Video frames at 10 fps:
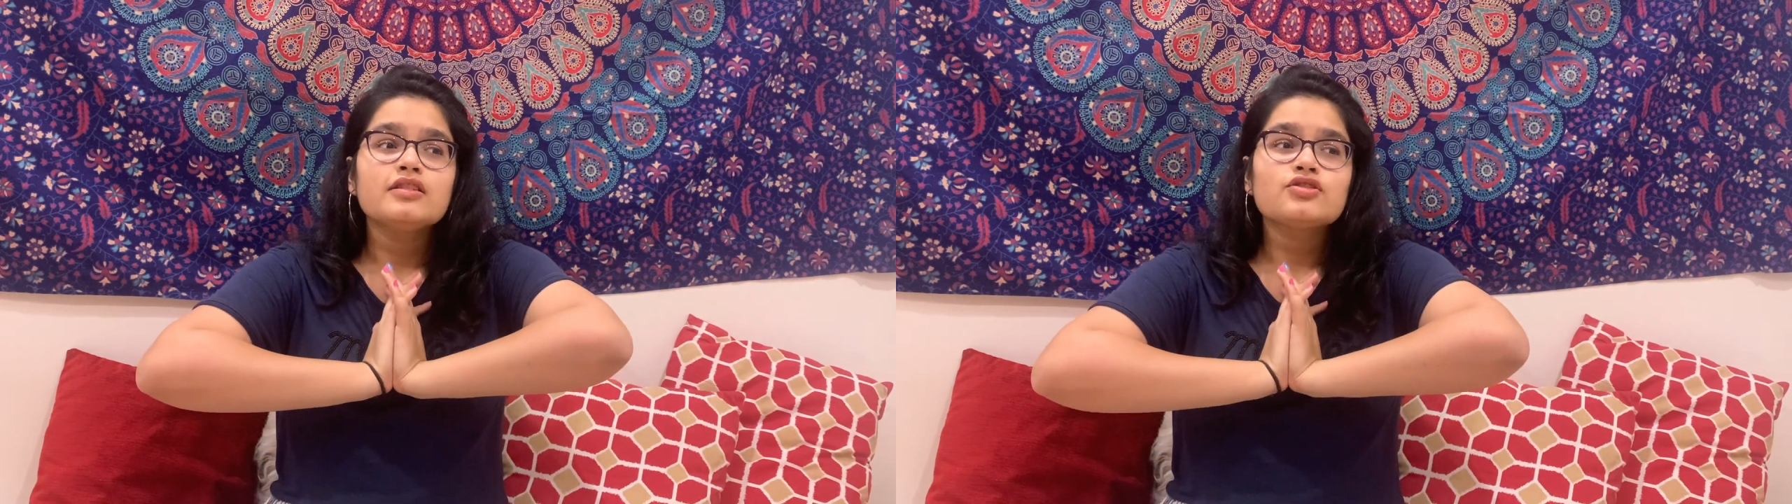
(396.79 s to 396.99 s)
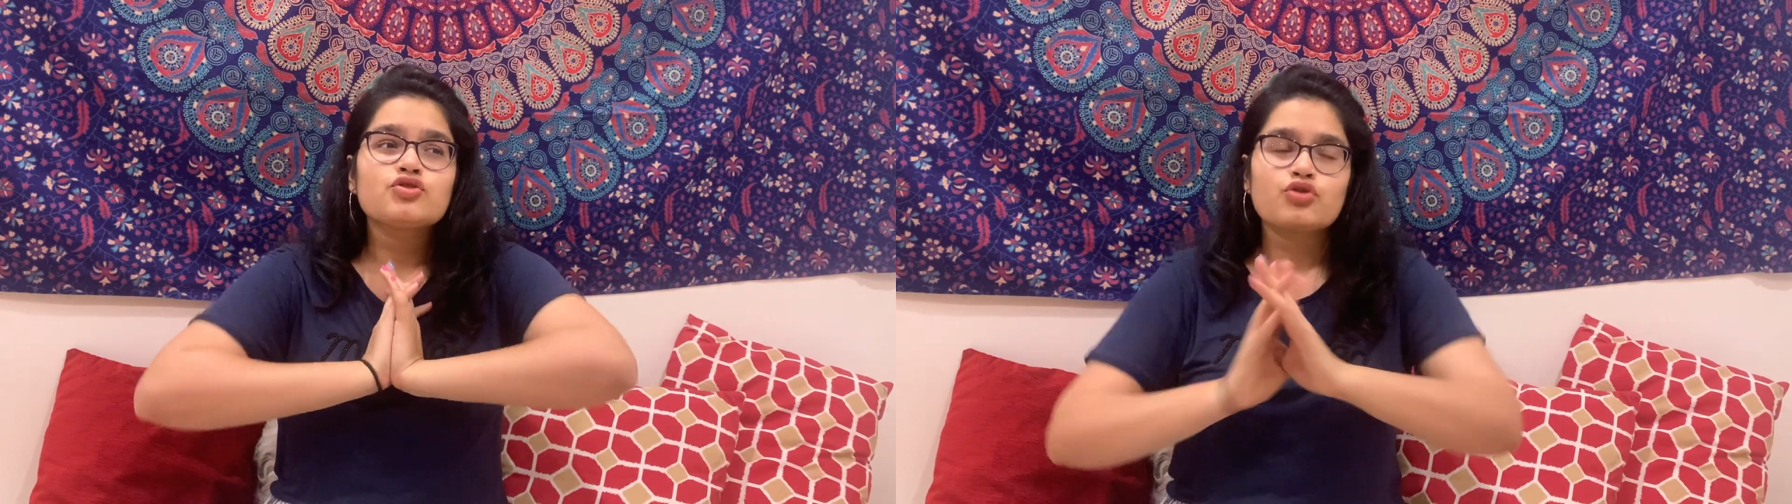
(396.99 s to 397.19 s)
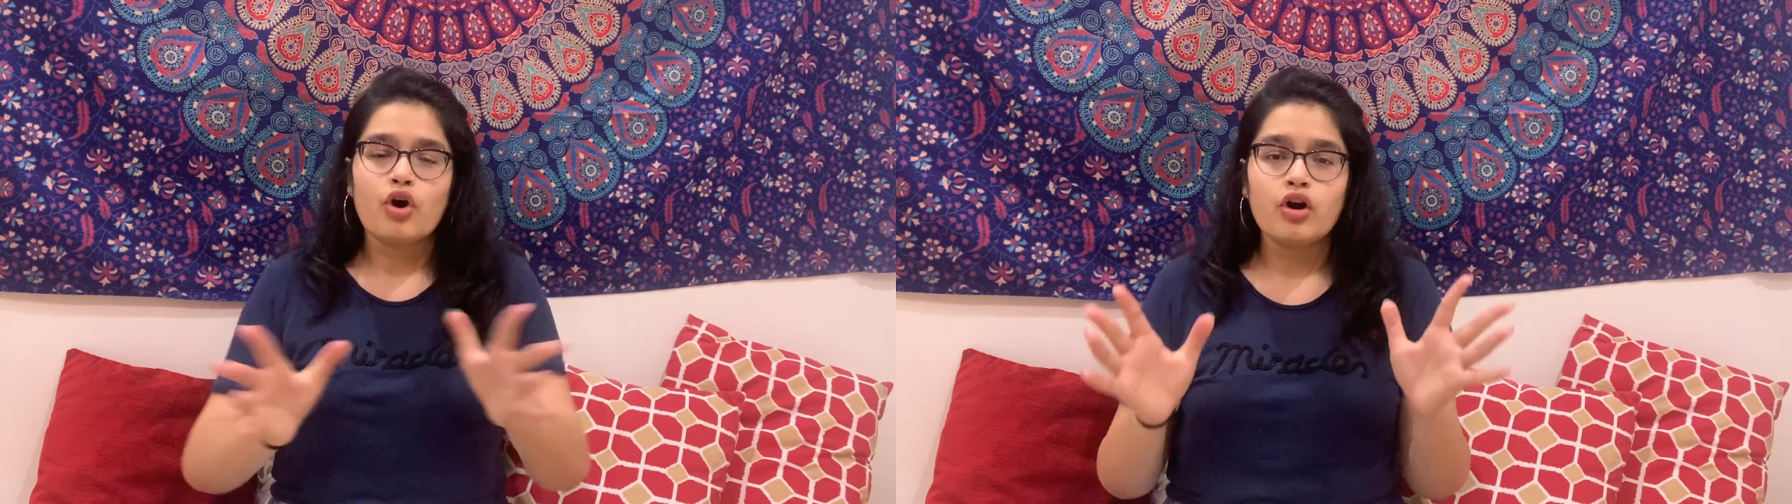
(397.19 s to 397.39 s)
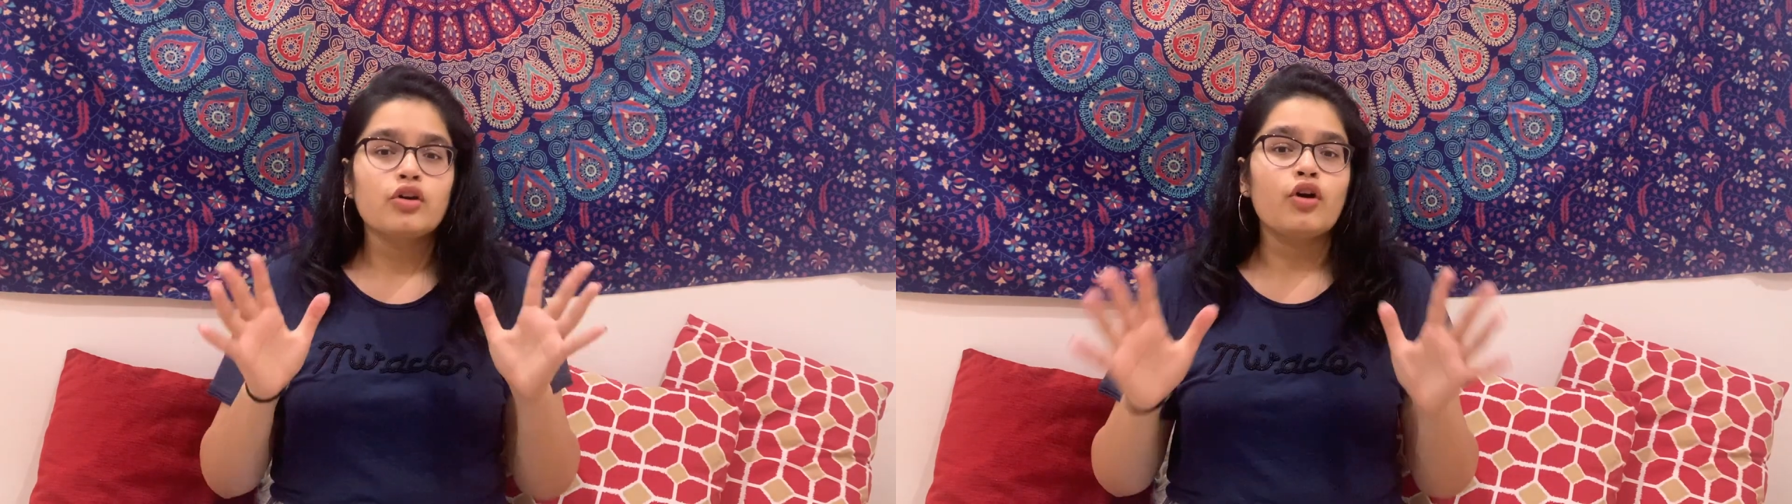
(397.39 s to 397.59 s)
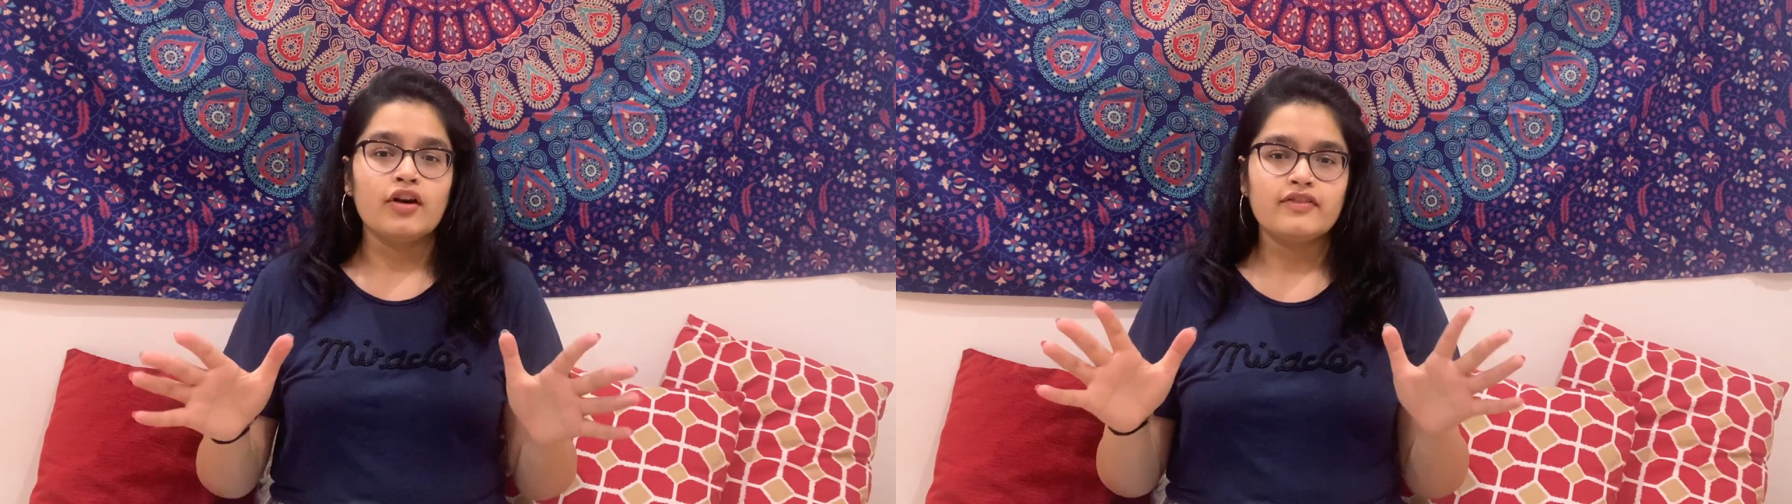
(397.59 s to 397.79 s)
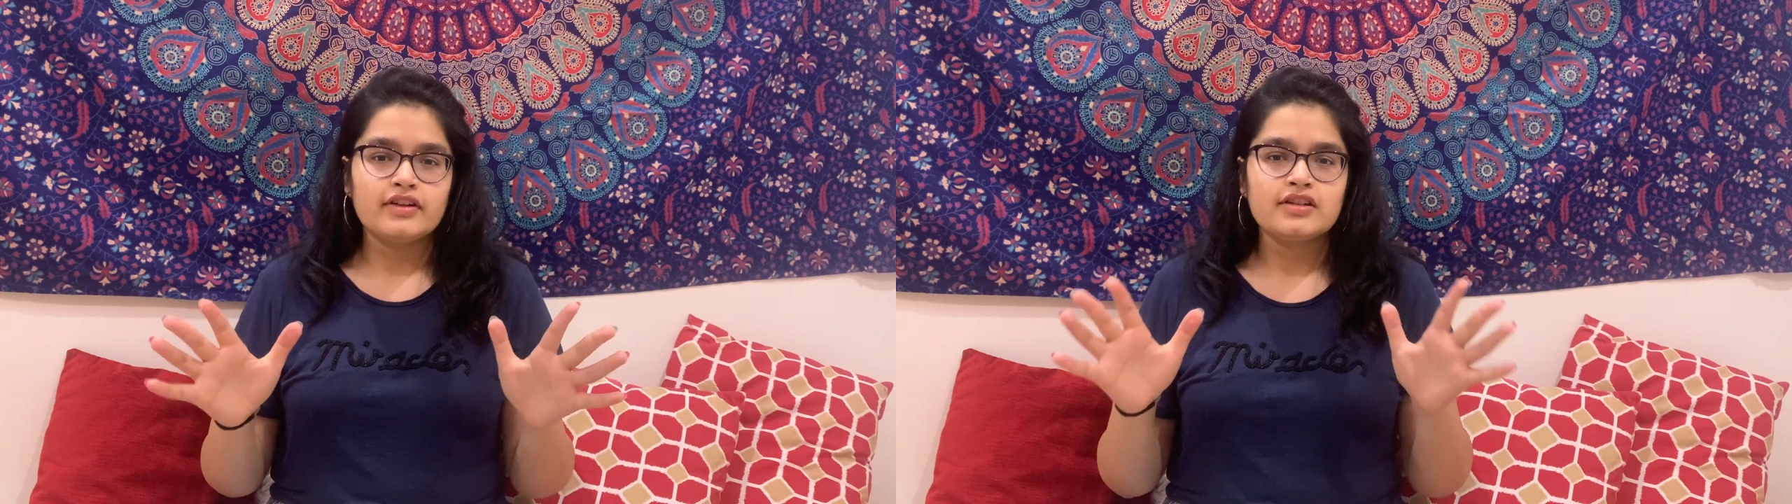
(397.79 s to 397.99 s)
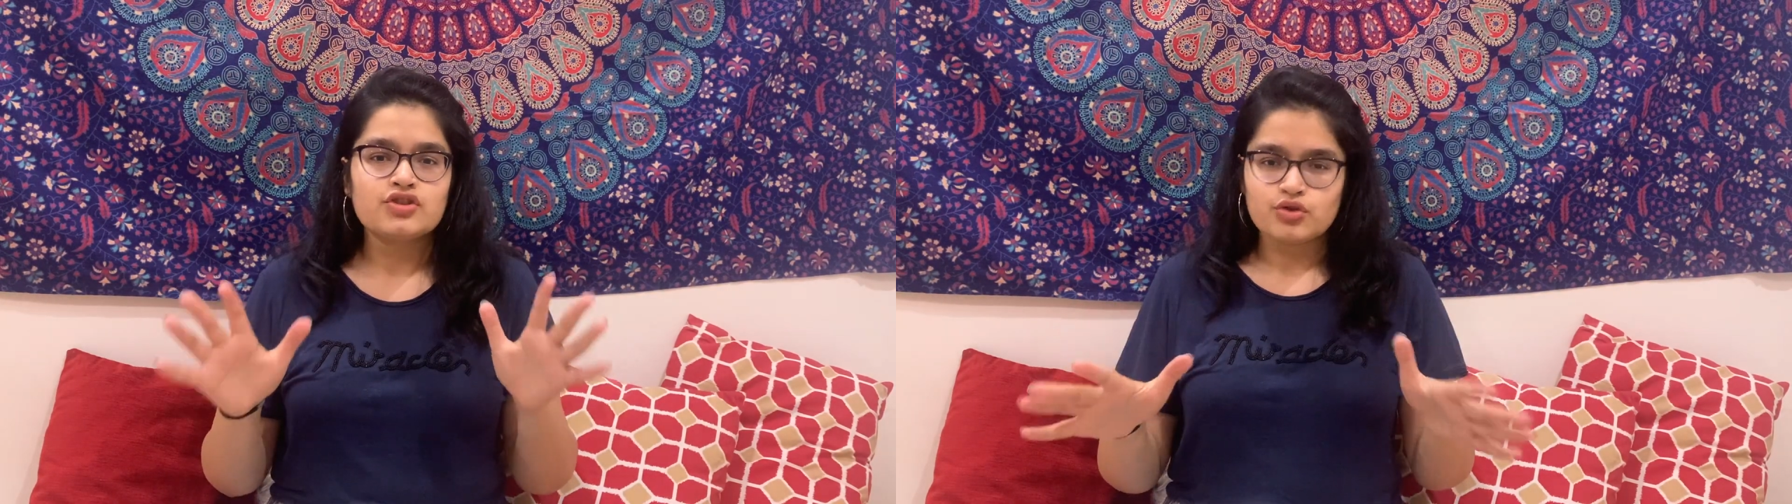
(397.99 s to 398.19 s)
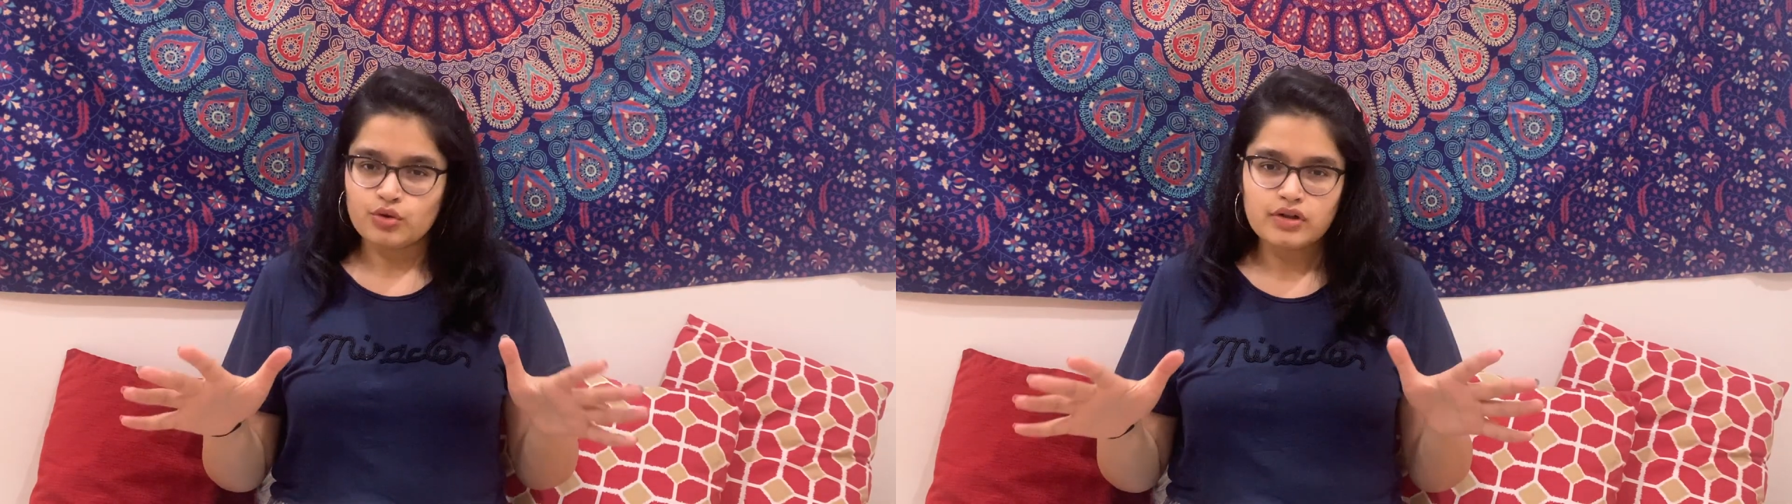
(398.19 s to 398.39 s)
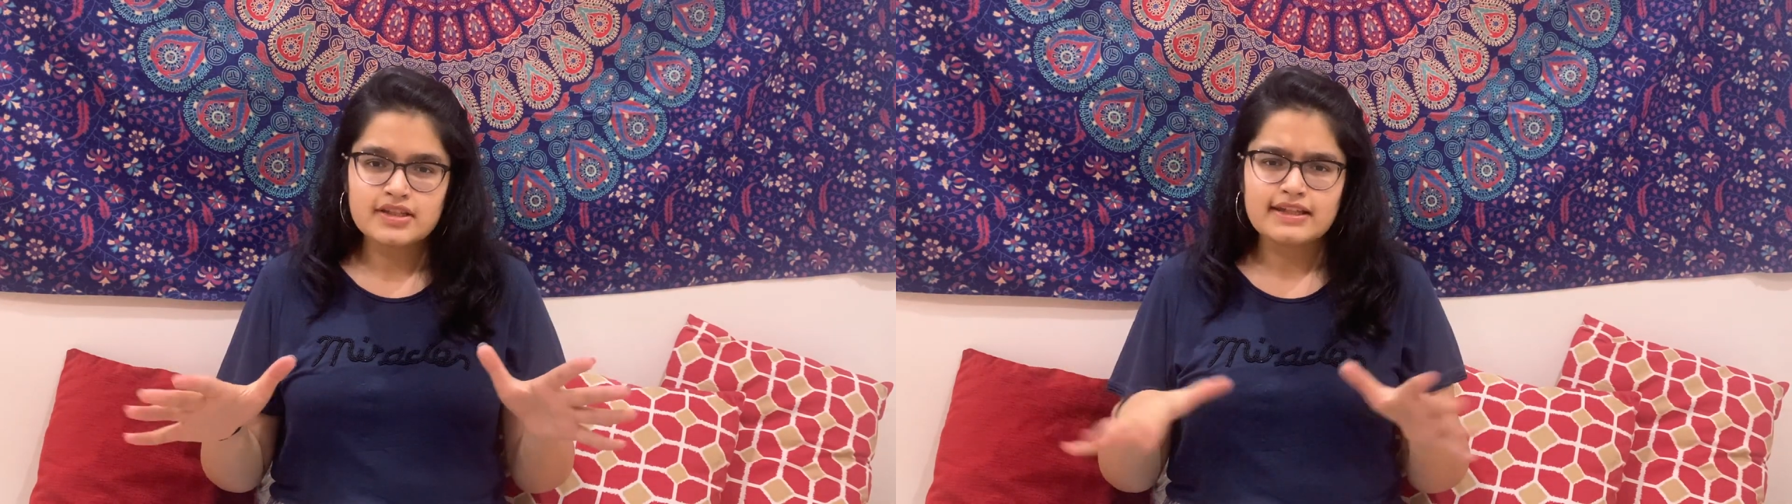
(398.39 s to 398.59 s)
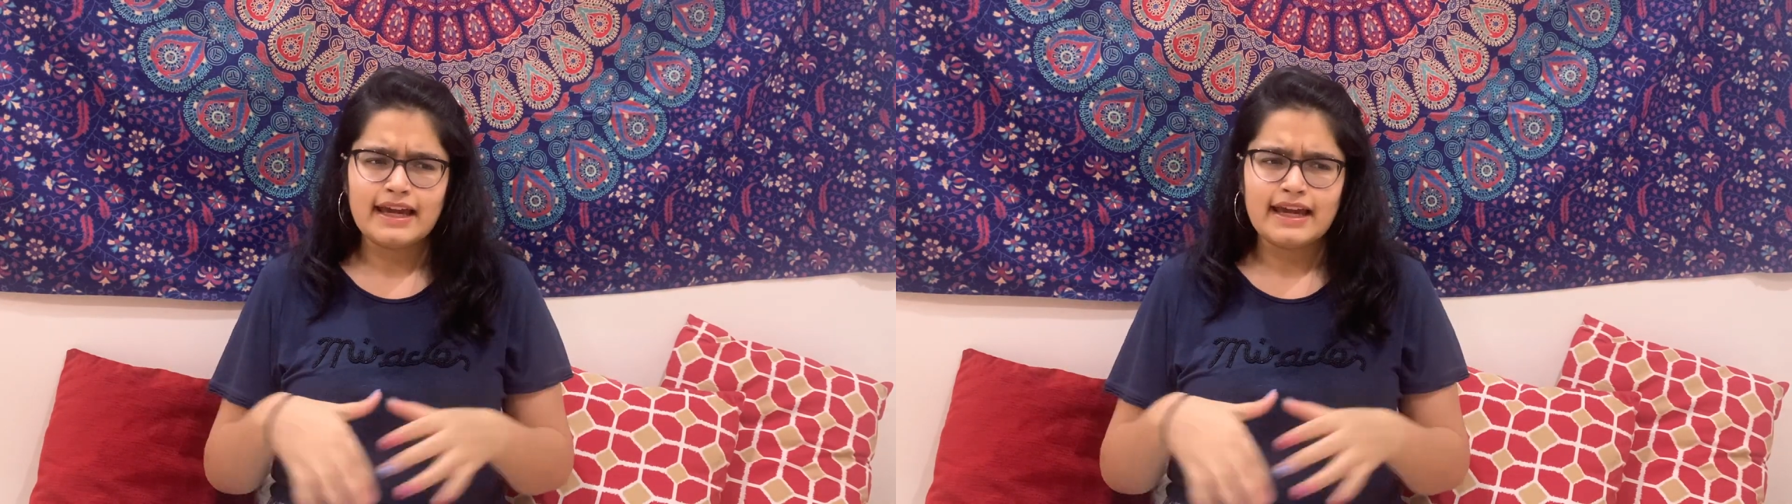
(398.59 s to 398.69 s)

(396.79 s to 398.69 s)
strong confident strokes,